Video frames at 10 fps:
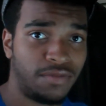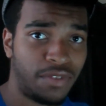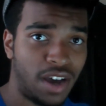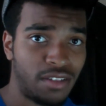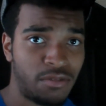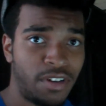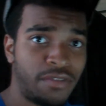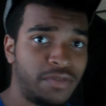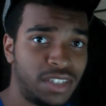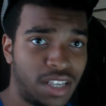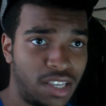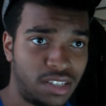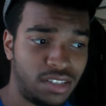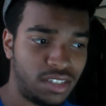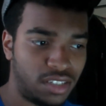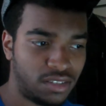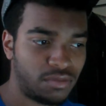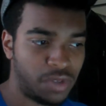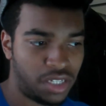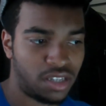father away from his kids, it
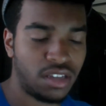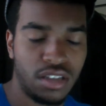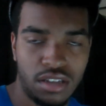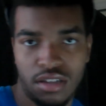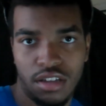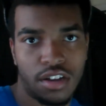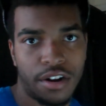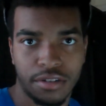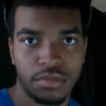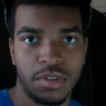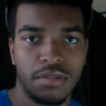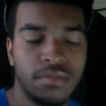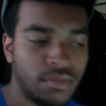just really hurts me.